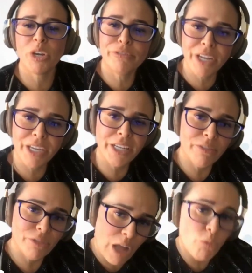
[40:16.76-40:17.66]
So we are
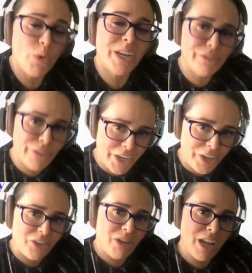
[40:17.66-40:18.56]

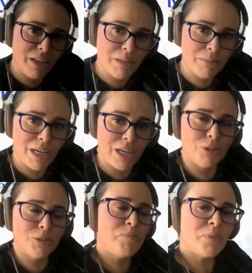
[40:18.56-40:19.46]
very creative
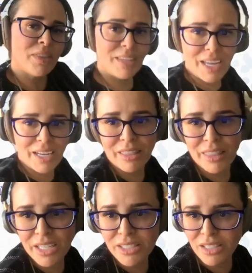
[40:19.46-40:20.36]
about
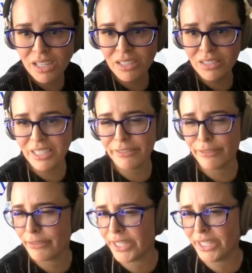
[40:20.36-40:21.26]
getting things done in
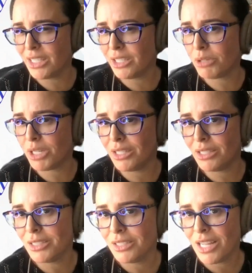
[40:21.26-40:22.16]
a very lean
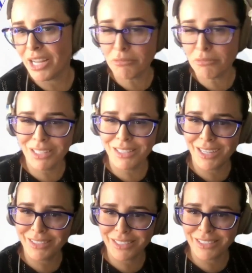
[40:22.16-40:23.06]
way. I
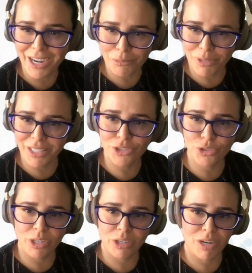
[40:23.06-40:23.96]
really liked it. I really
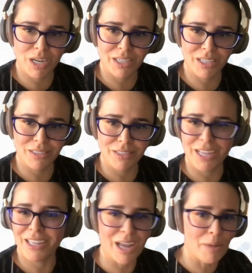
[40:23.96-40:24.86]
enjoyed
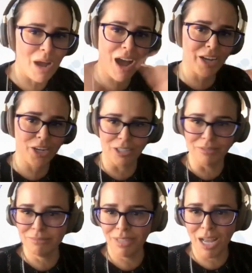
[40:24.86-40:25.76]
cracking. I'm a
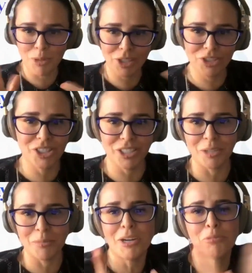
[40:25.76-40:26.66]
hacker. I'm not an
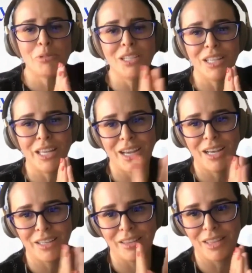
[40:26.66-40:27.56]
engineer, but I really
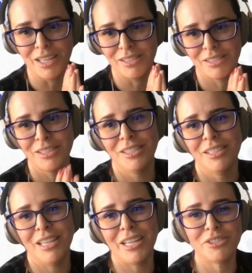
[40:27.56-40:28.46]
like hacking things.
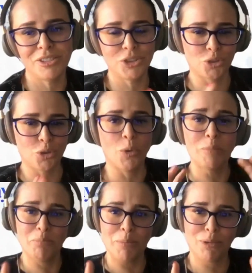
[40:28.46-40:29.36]
Like
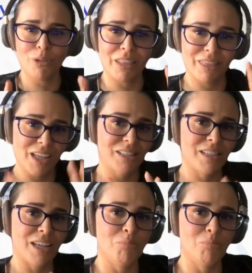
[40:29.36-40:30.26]
showing people that
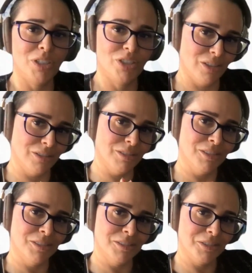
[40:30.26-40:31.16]
things can be
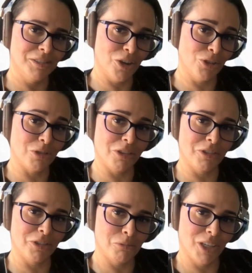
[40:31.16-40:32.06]
done the
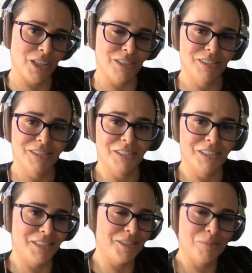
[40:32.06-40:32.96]
non-traditional way.
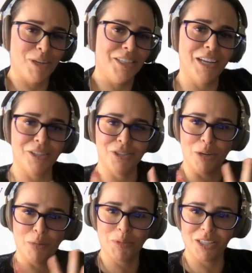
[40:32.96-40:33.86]
I
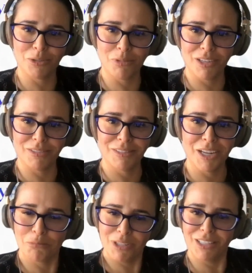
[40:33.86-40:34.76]
don't know, I'm obsessed with it.
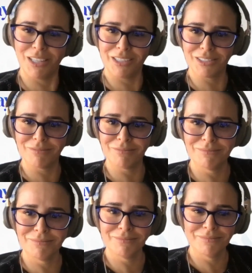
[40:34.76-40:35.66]
I really like it.